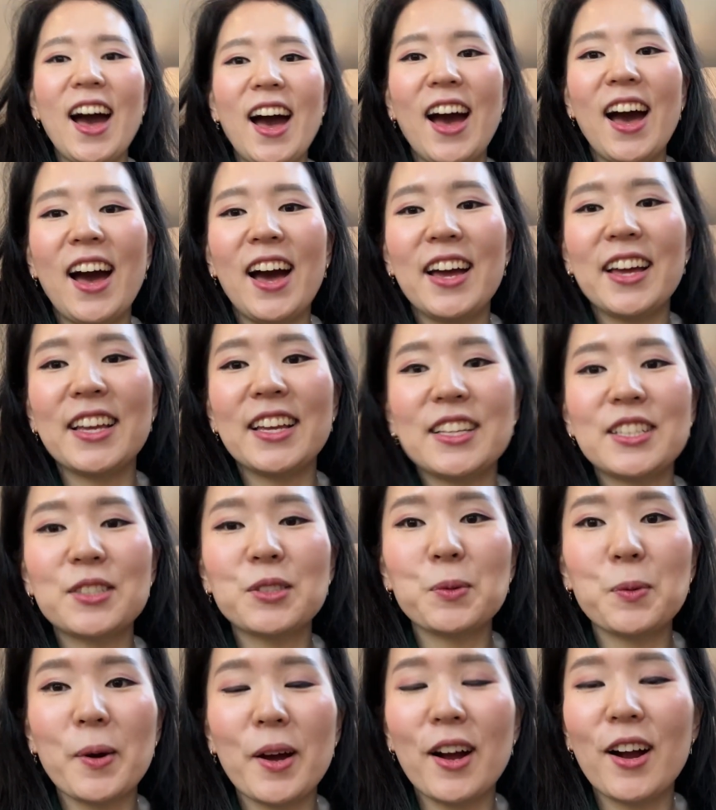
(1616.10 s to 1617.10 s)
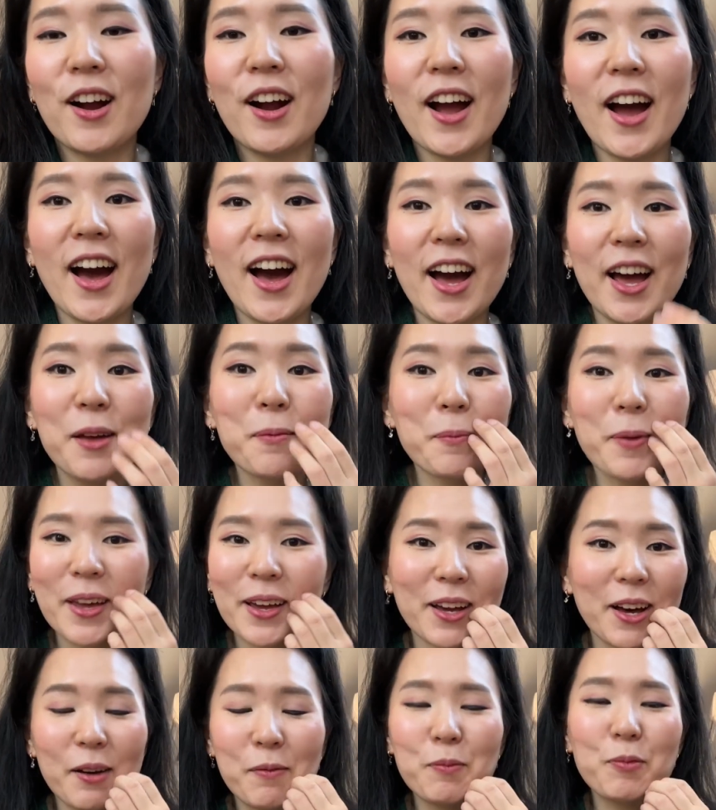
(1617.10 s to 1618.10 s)
I swear I
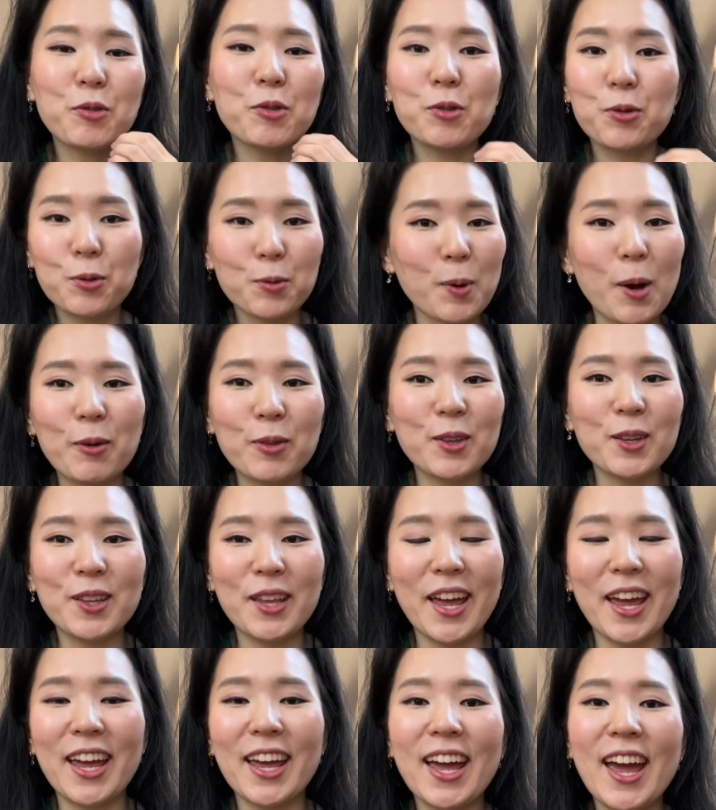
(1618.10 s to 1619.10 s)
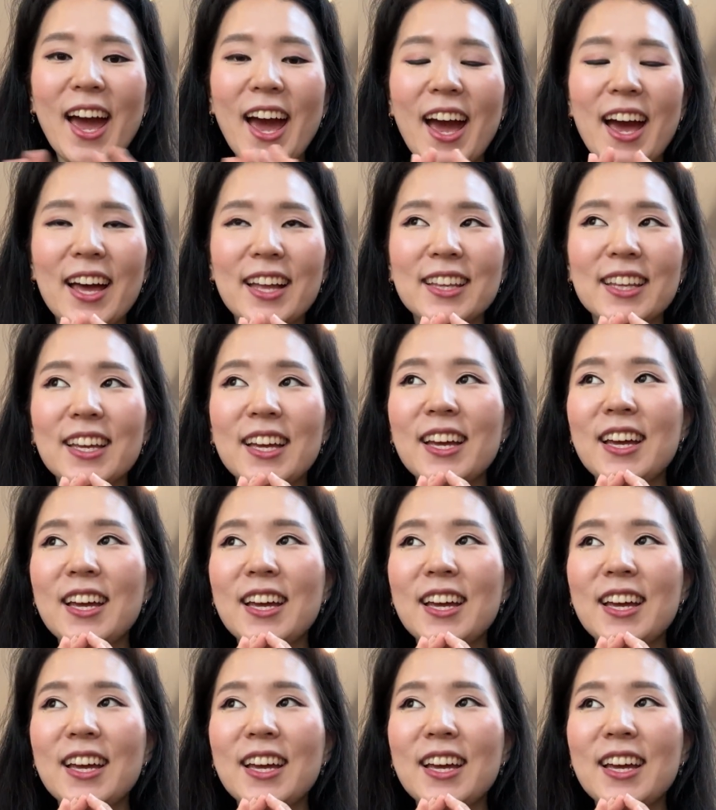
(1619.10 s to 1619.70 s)
pick up throughout the day, and